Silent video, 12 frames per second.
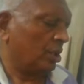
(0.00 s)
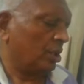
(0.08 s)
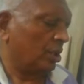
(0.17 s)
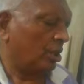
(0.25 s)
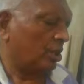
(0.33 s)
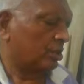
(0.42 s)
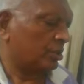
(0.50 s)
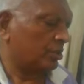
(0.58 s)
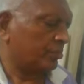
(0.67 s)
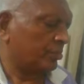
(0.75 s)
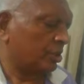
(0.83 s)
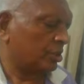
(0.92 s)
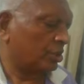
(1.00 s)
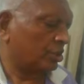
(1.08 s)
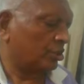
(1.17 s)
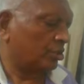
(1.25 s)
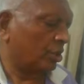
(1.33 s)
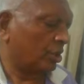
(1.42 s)
or
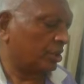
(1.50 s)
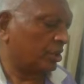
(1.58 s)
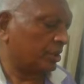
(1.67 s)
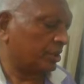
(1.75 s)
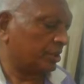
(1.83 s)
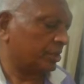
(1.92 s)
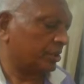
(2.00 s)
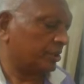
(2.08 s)
project coordinator,